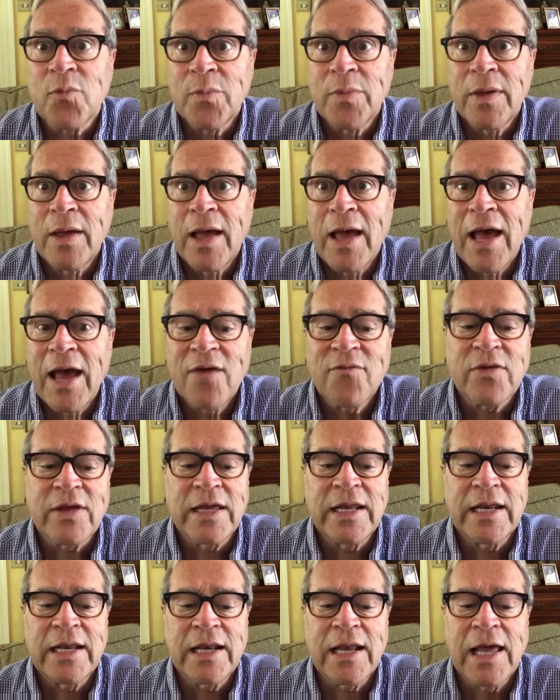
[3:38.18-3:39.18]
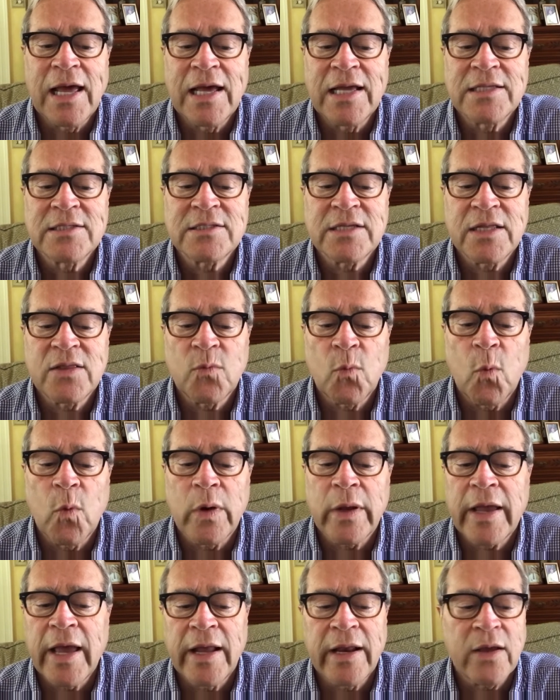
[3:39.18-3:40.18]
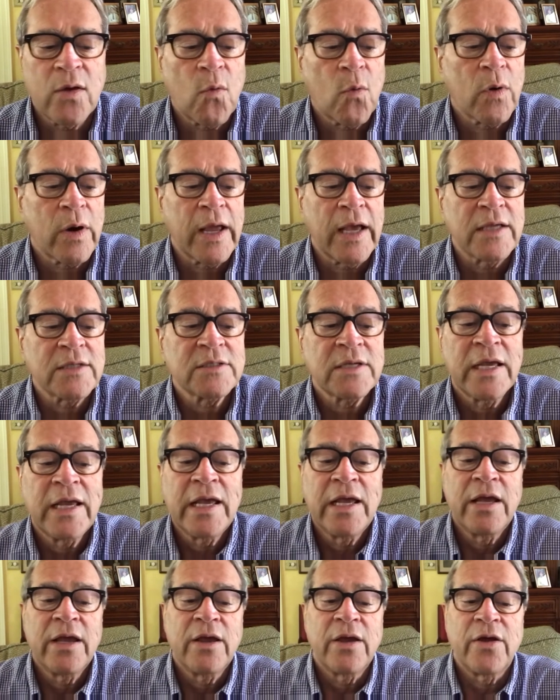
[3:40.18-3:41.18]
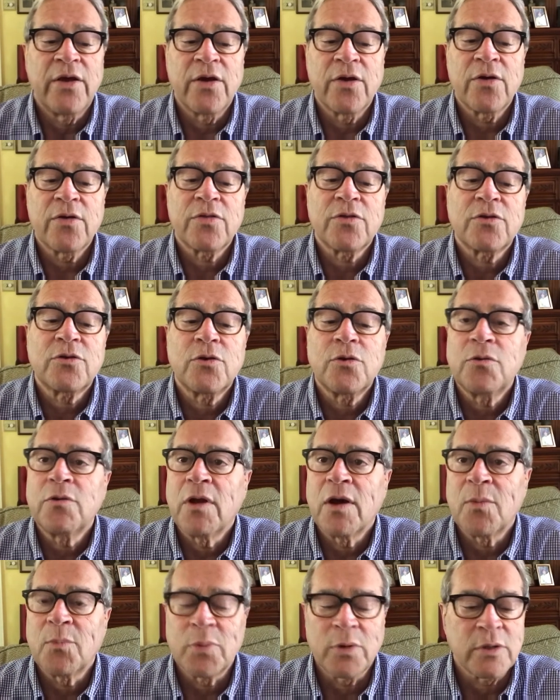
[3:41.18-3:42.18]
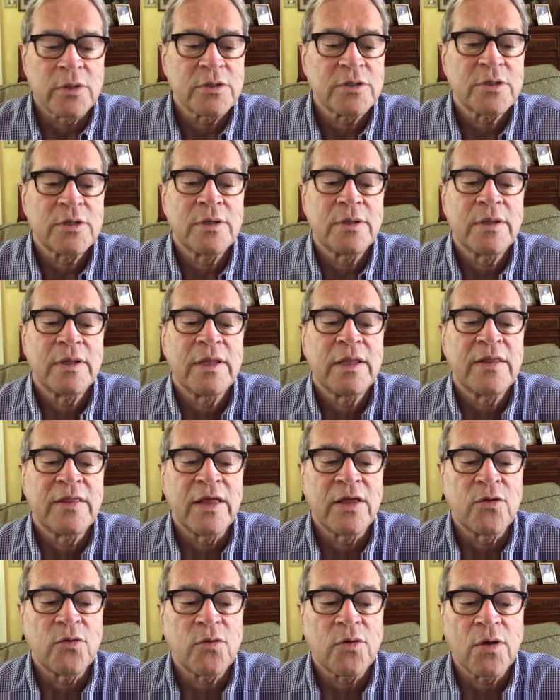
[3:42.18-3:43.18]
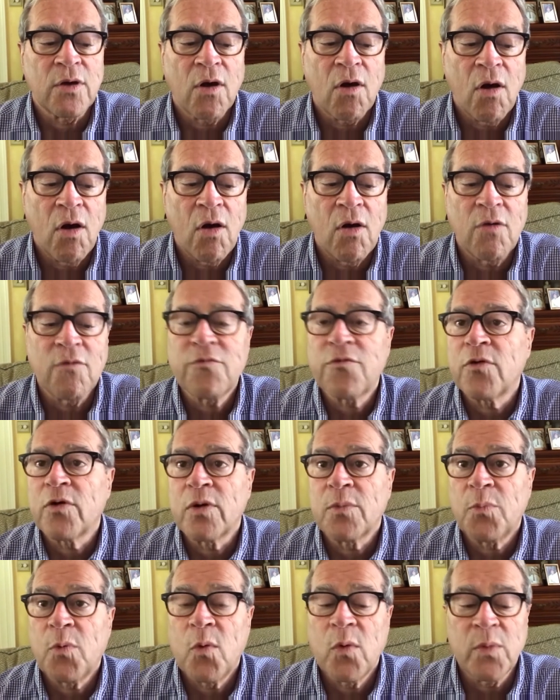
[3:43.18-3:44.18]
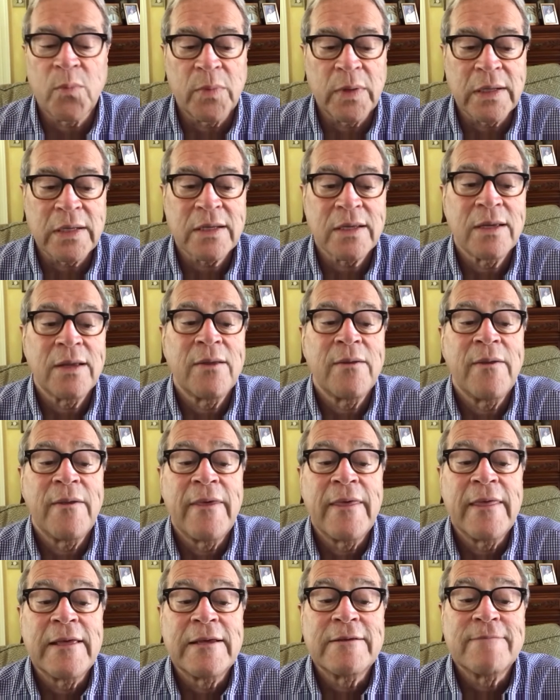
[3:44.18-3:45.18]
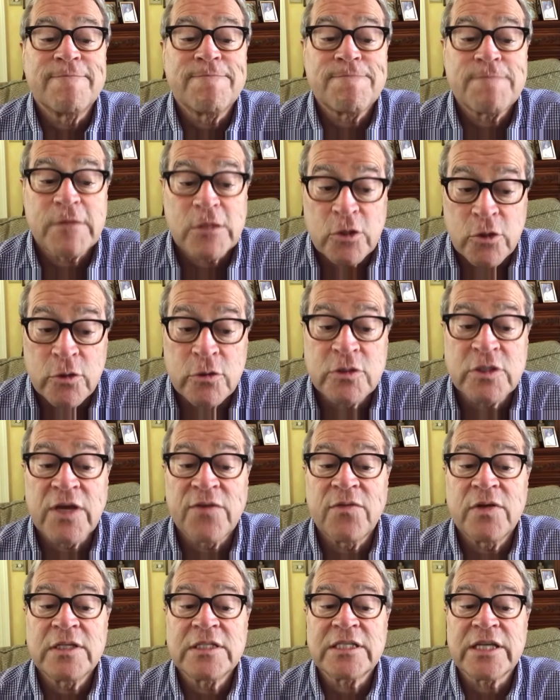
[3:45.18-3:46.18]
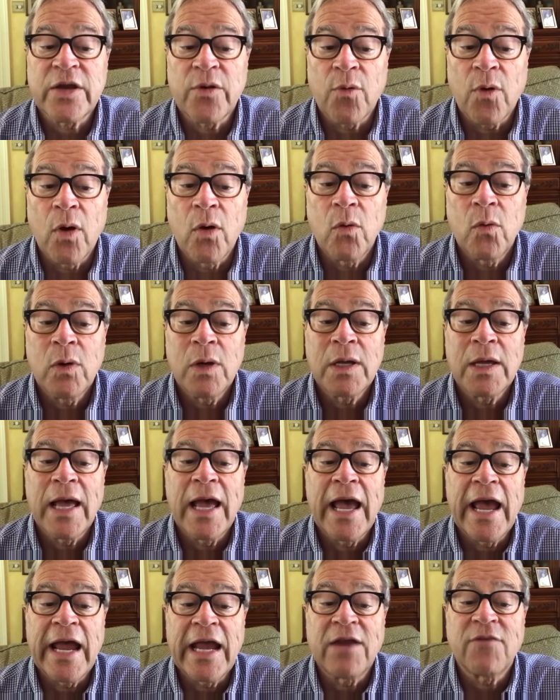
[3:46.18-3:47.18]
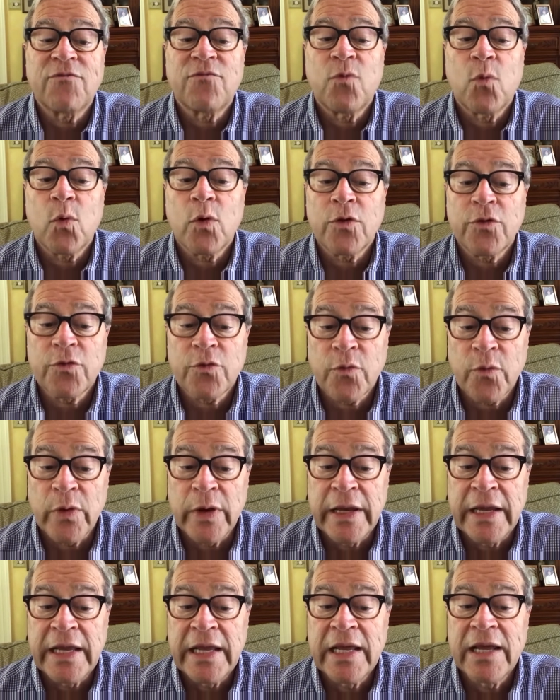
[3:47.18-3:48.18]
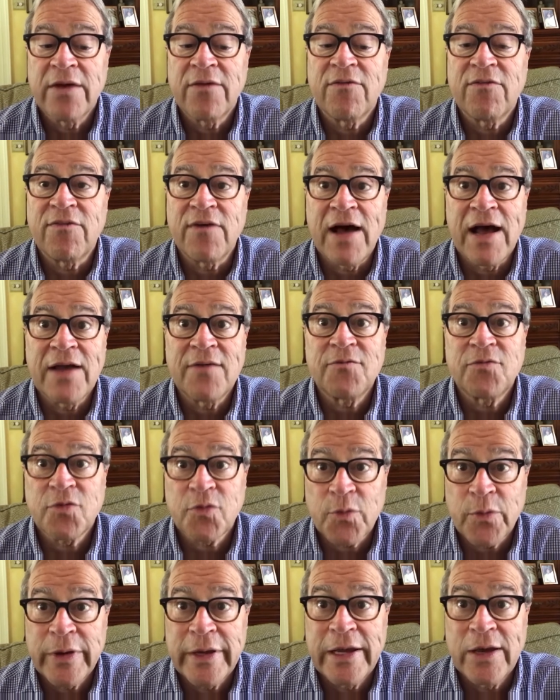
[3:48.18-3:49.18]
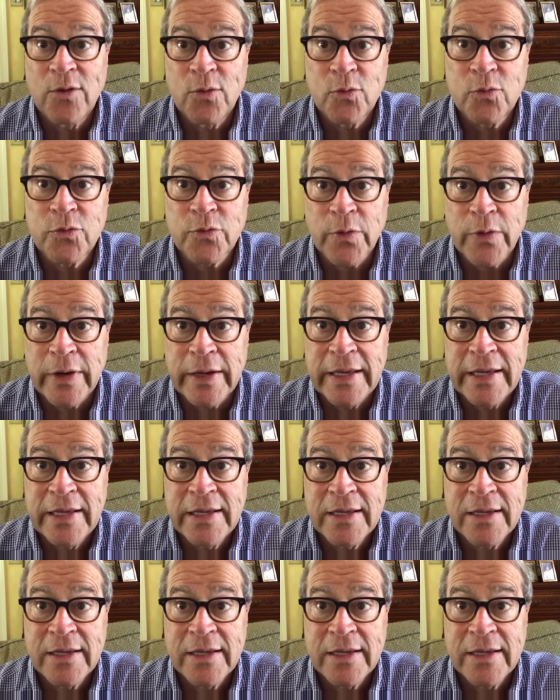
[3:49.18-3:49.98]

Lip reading: having any lines at the Warren County Courthouse. Here are the two numbers that you can call for an appointment: 270-843-5303